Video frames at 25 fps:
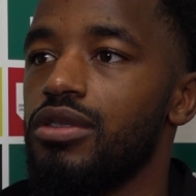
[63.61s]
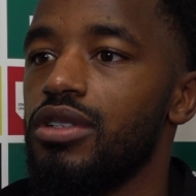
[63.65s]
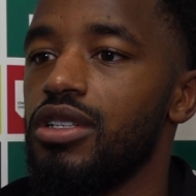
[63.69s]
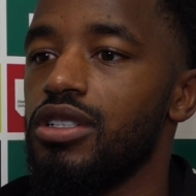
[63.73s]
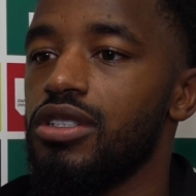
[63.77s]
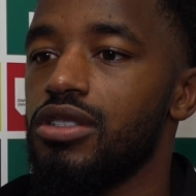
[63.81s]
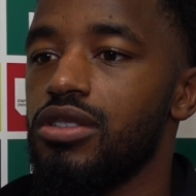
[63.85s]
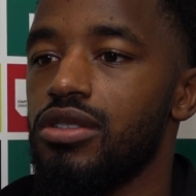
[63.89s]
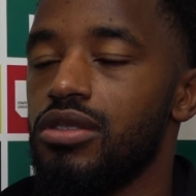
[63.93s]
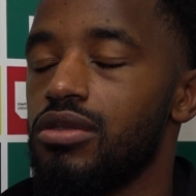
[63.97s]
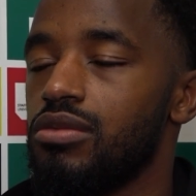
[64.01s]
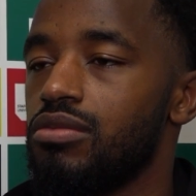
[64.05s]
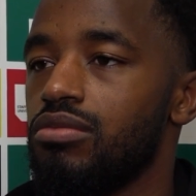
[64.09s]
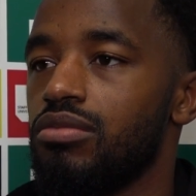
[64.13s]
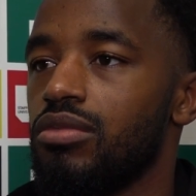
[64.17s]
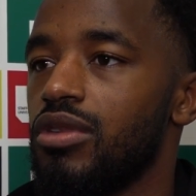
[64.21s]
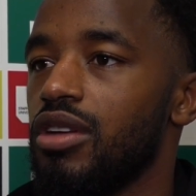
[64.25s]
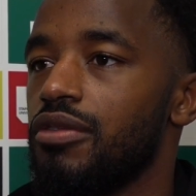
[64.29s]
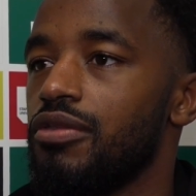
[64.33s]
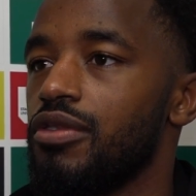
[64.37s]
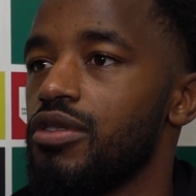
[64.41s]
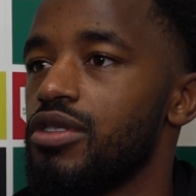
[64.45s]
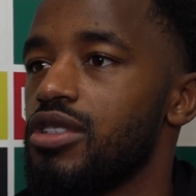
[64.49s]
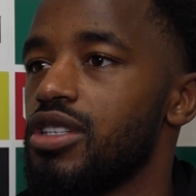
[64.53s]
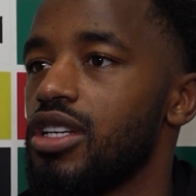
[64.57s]
There's
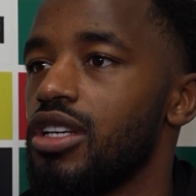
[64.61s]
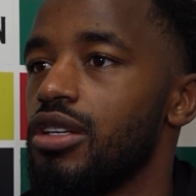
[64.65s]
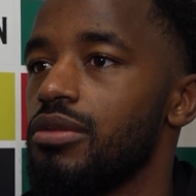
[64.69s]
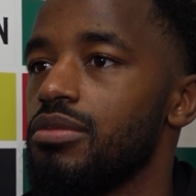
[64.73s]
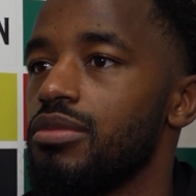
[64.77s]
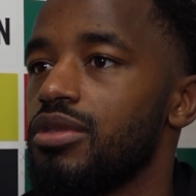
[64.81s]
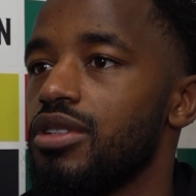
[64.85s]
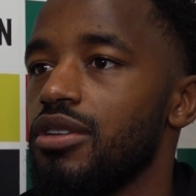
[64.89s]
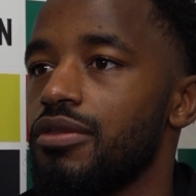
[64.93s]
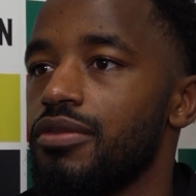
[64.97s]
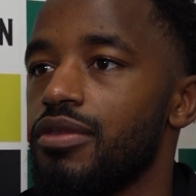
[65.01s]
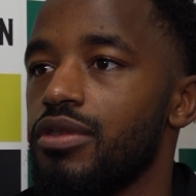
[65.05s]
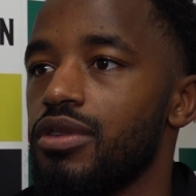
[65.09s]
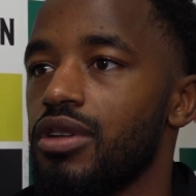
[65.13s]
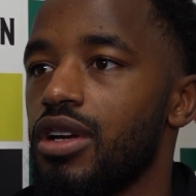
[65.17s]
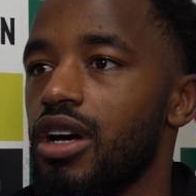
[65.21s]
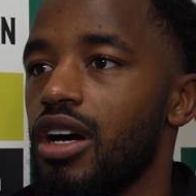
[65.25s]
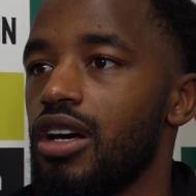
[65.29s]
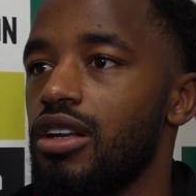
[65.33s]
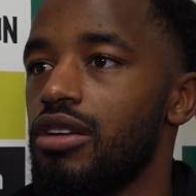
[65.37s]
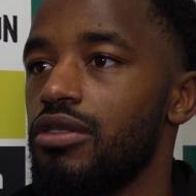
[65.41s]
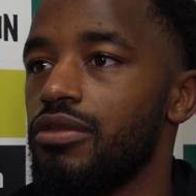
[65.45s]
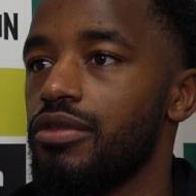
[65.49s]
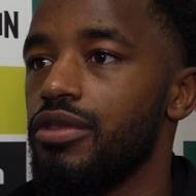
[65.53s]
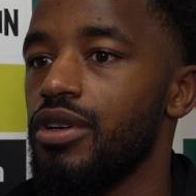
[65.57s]
different teams, different
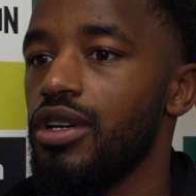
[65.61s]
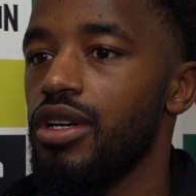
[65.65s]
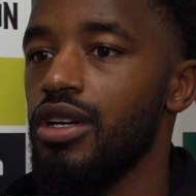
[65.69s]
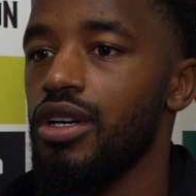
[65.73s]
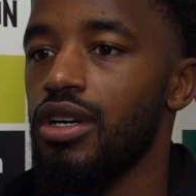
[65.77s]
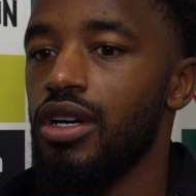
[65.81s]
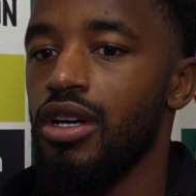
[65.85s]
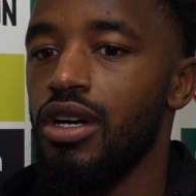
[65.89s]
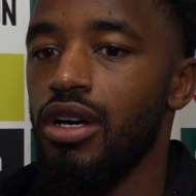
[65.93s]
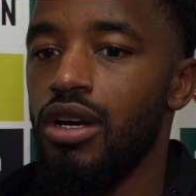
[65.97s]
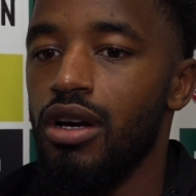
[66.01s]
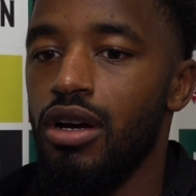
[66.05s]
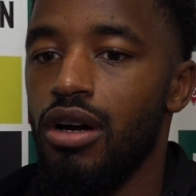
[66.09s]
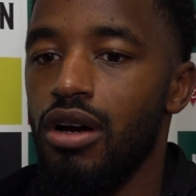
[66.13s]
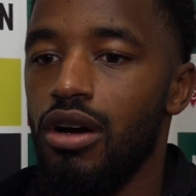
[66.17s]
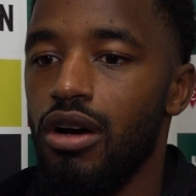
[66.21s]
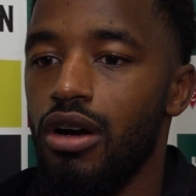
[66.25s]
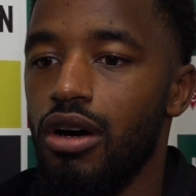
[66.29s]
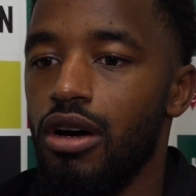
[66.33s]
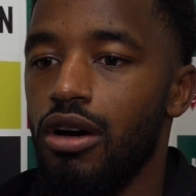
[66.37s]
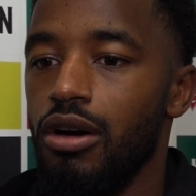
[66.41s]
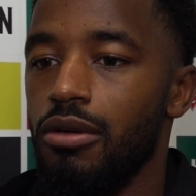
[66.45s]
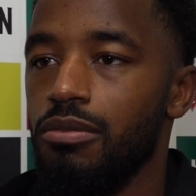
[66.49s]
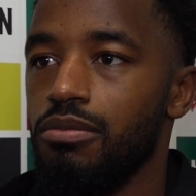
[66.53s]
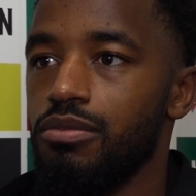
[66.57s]
kind
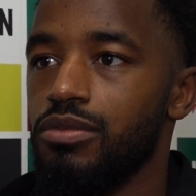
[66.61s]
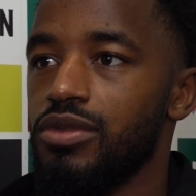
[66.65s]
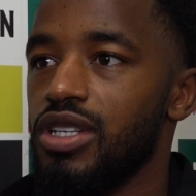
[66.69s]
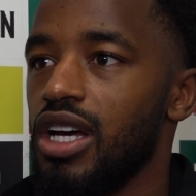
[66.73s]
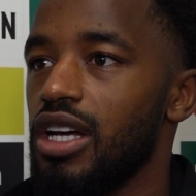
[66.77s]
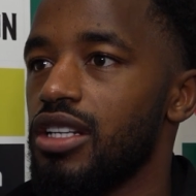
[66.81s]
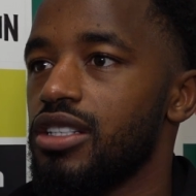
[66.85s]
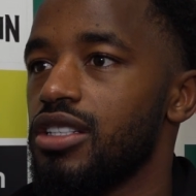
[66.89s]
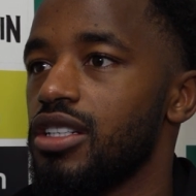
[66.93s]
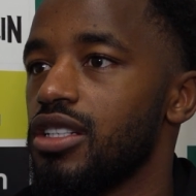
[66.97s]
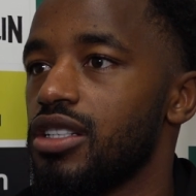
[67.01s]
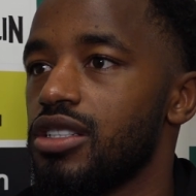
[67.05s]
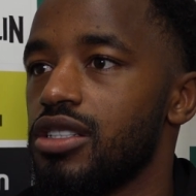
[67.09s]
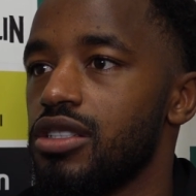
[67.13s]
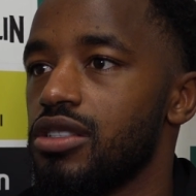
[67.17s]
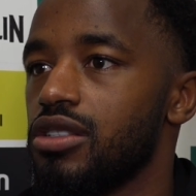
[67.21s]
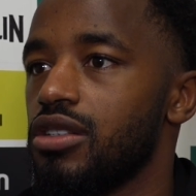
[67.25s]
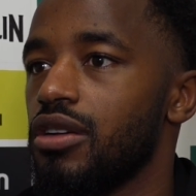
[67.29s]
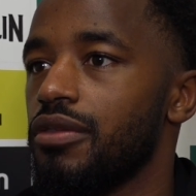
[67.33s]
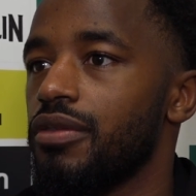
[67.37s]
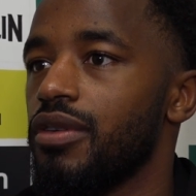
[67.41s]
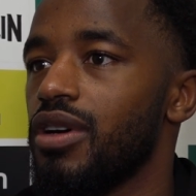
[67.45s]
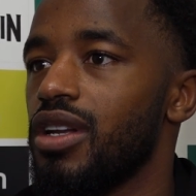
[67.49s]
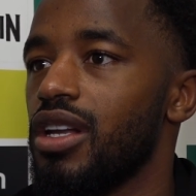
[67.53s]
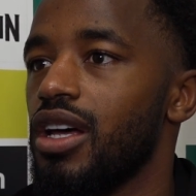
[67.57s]
of tactics and
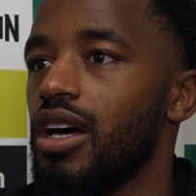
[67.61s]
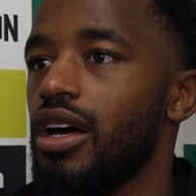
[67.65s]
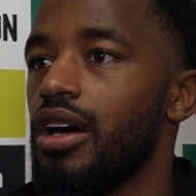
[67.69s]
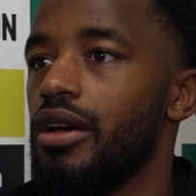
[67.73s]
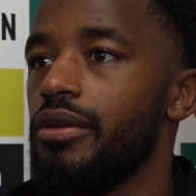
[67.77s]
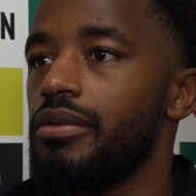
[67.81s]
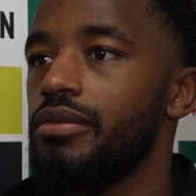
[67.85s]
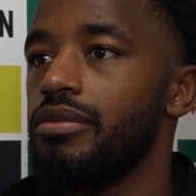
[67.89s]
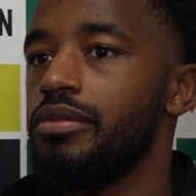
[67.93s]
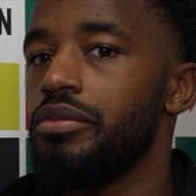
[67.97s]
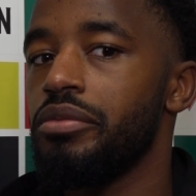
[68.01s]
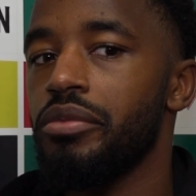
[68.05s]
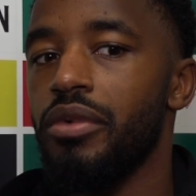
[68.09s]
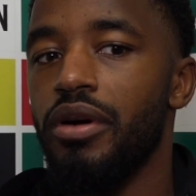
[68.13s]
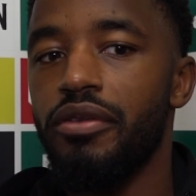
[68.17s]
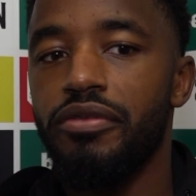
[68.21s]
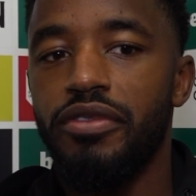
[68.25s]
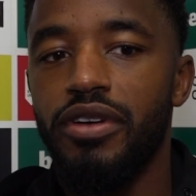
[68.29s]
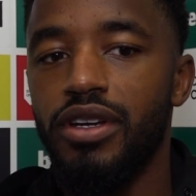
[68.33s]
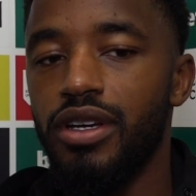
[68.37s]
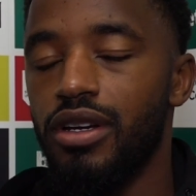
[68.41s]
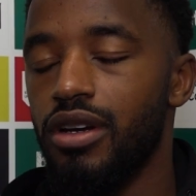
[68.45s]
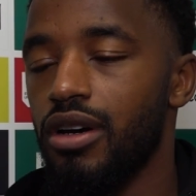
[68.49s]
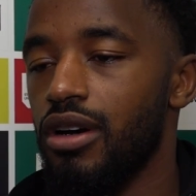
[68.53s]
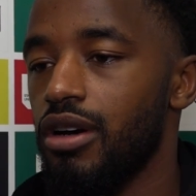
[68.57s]
stuff like that, and I
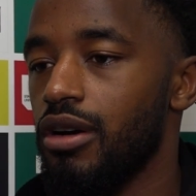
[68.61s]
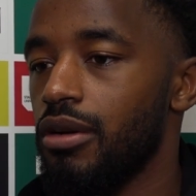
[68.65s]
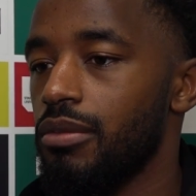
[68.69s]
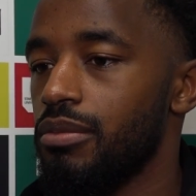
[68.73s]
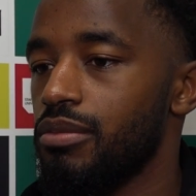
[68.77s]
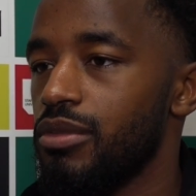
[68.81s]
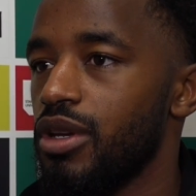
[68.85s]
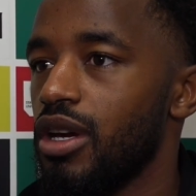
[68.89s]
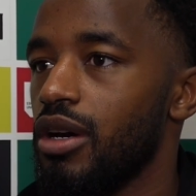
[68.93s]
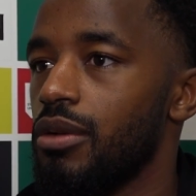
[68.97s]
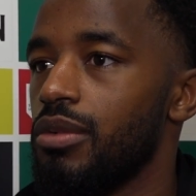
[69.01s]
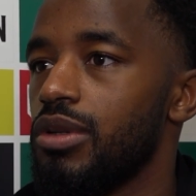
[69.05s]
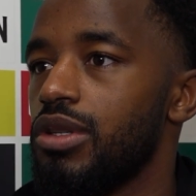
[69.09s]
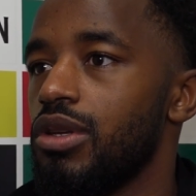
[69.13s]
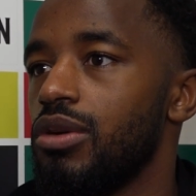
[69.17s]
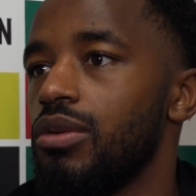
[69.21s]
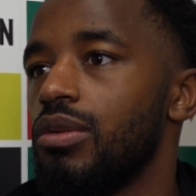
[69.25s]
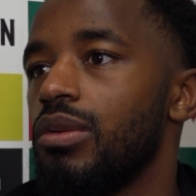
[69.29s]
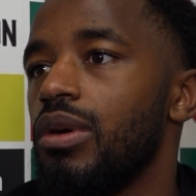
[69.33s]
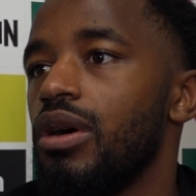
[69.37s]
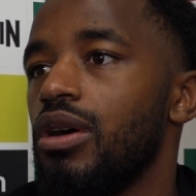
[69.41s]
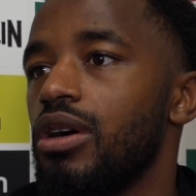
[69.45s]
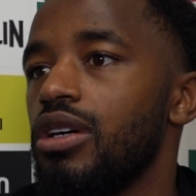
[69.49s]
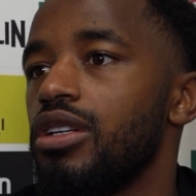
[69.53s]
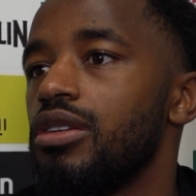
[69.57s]
think yeah, we're doing well.